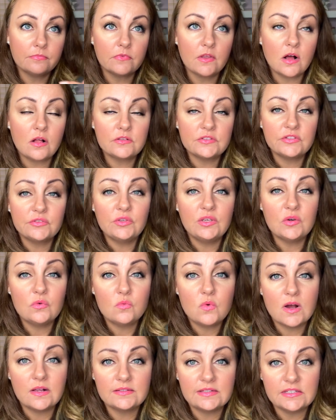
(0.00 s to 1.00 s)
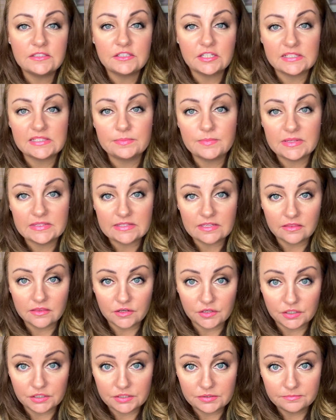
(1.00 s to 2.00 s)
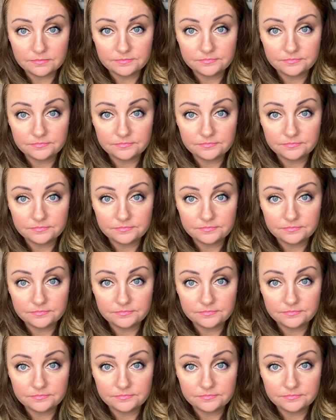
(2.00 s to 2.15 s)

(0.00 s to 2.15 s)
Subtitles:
Also, you want adjustments on the hood.